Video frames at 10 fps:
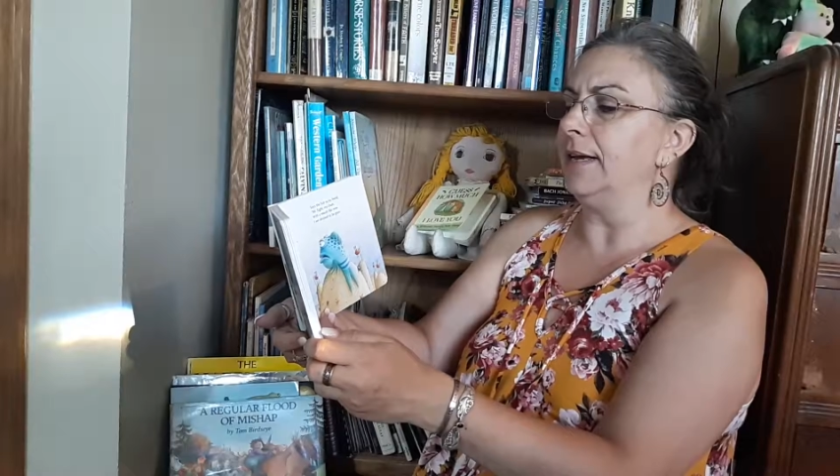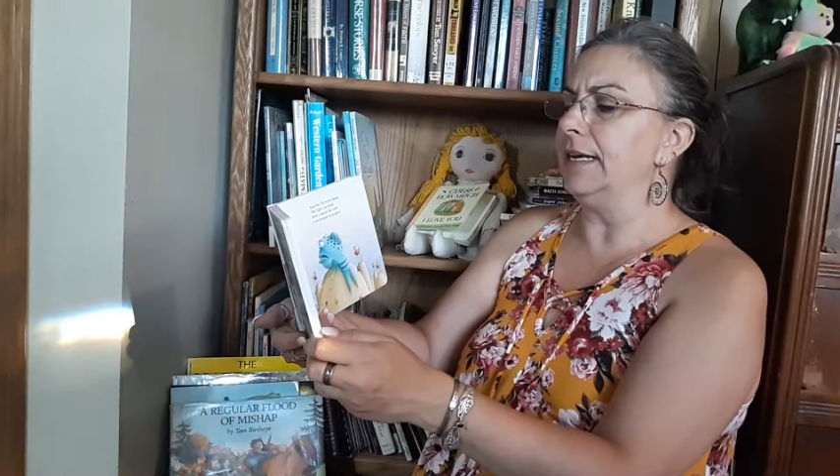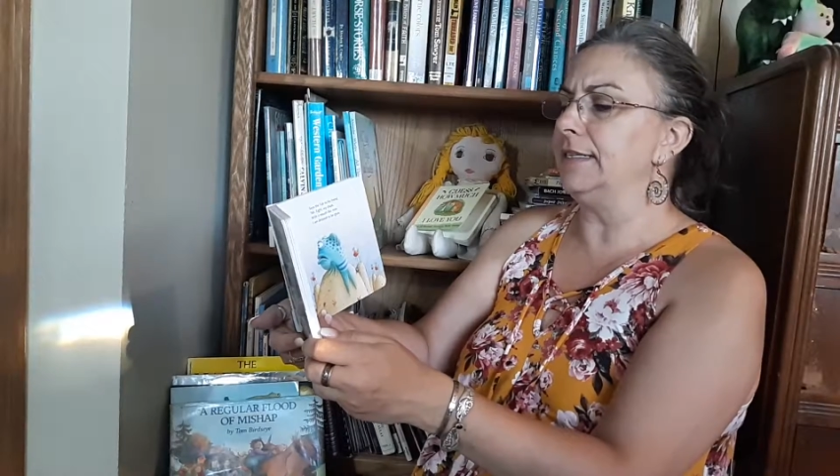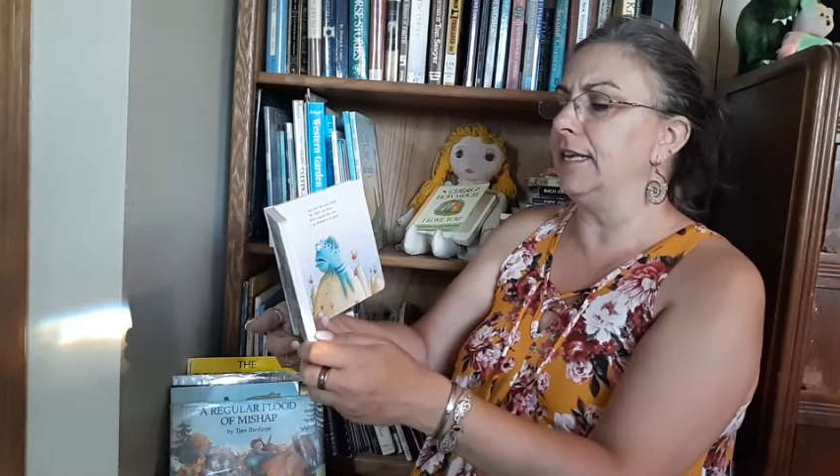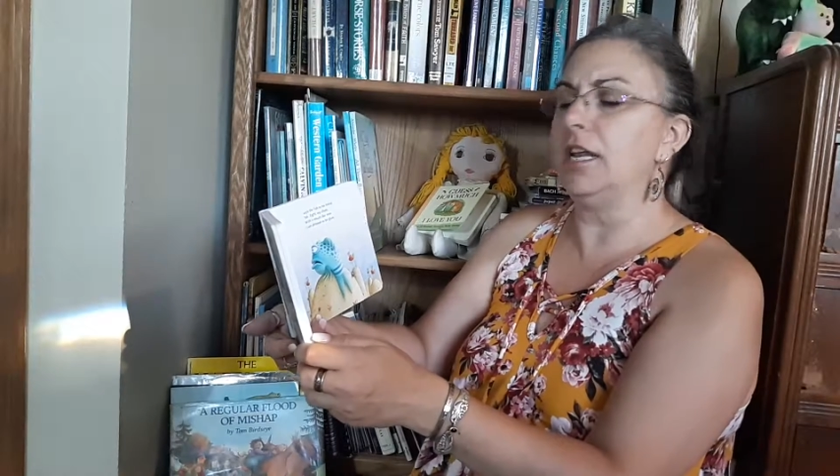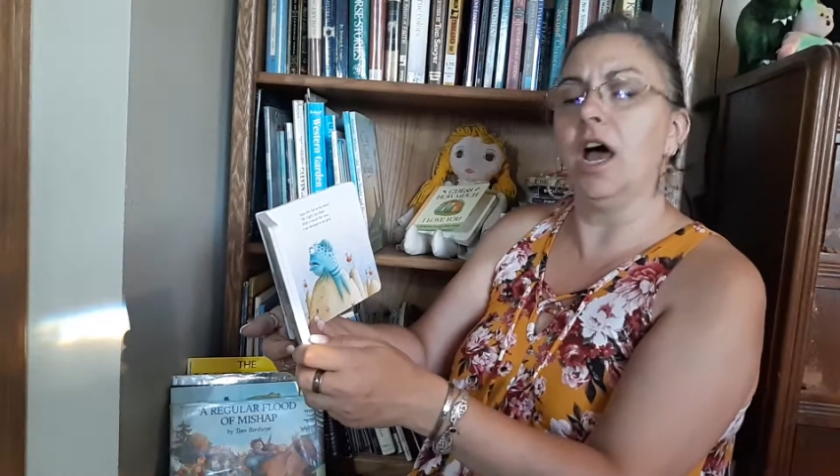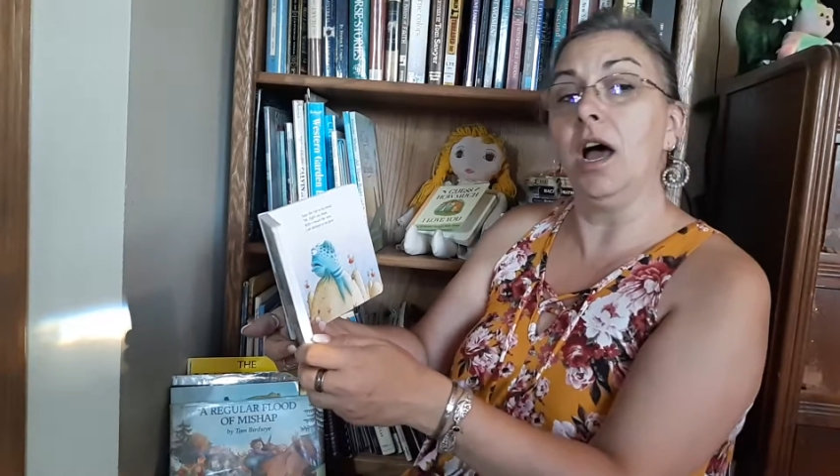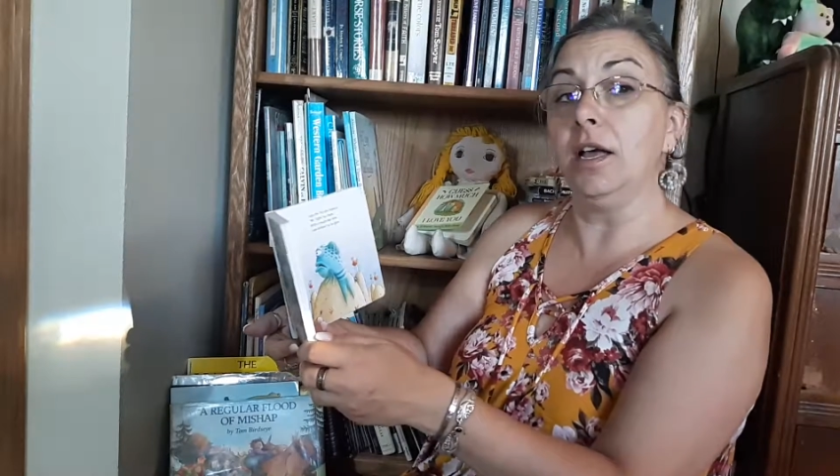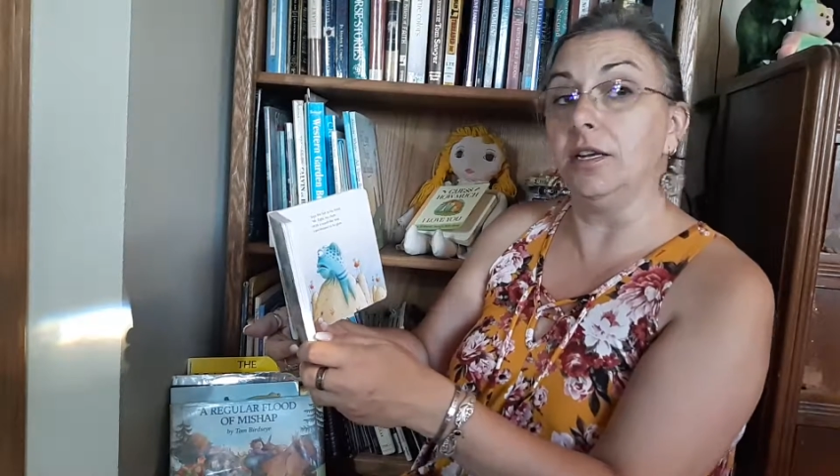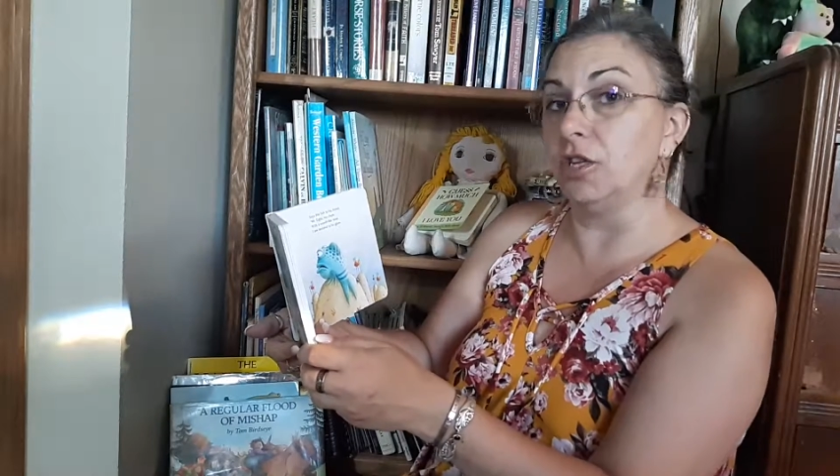is an
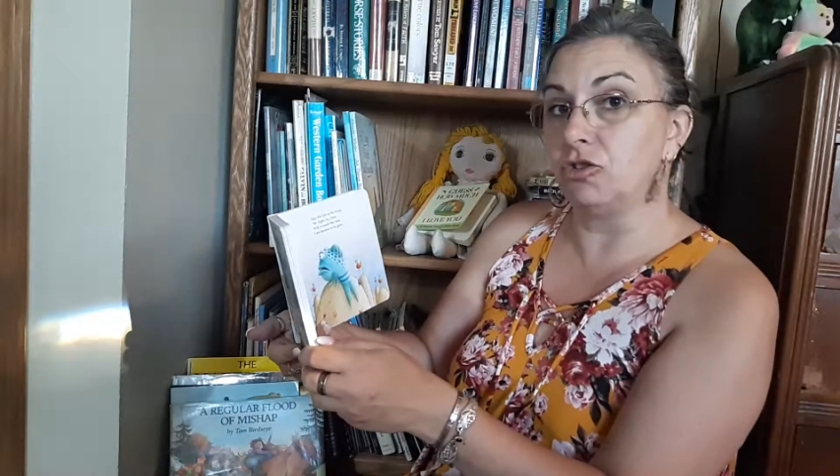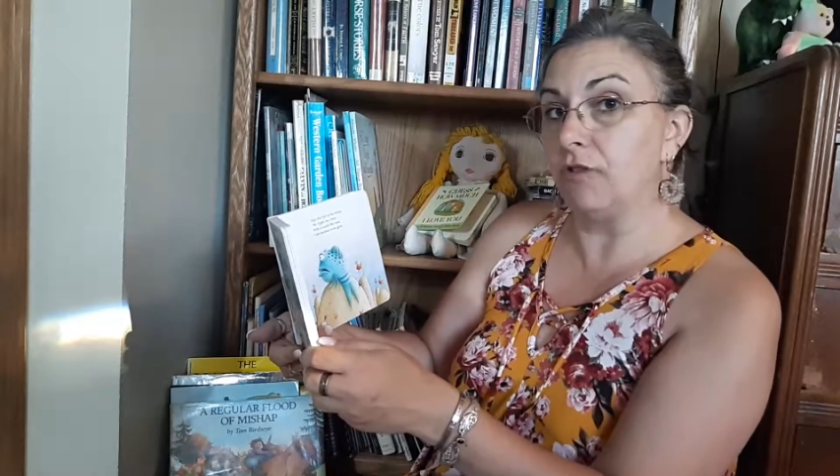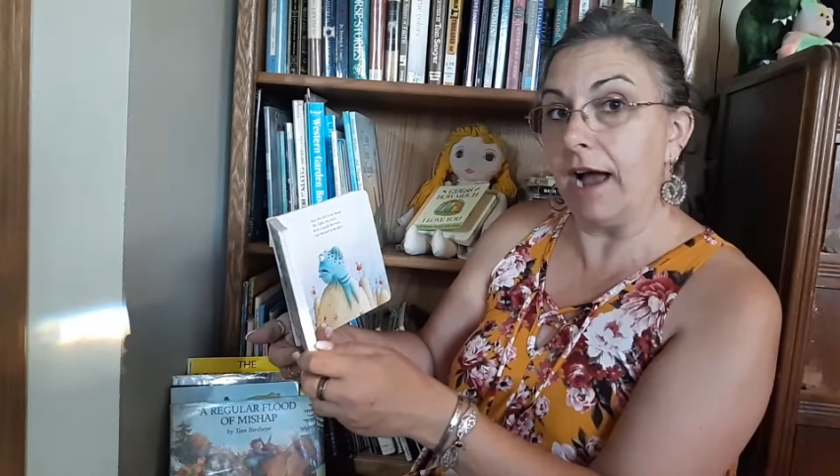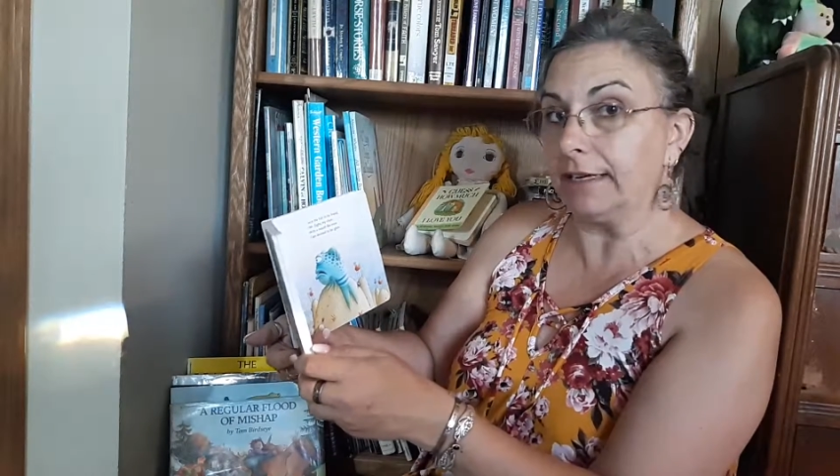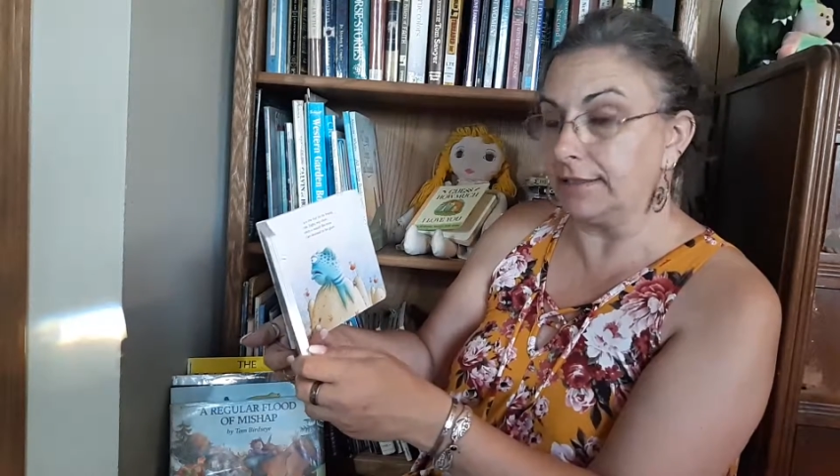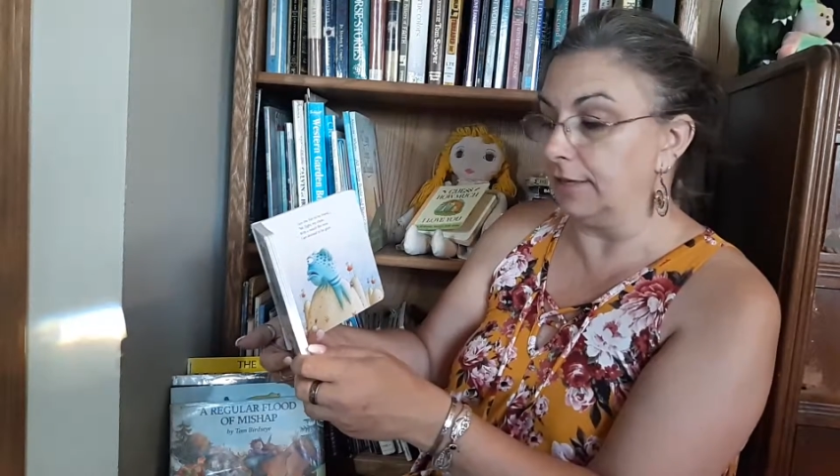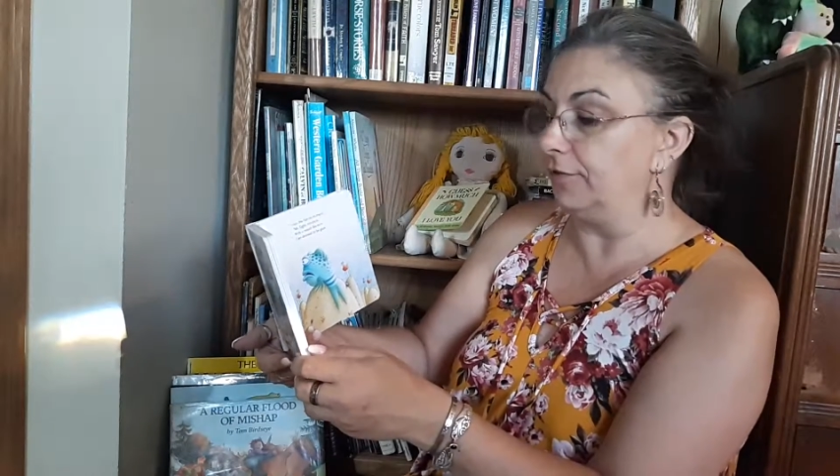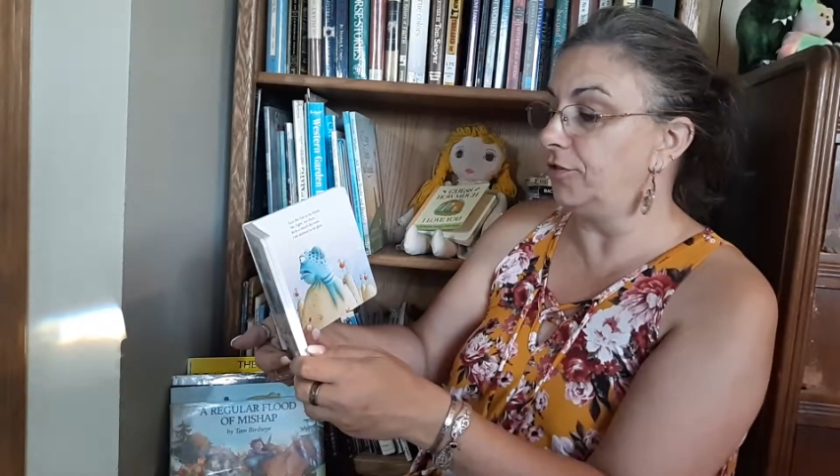unattractive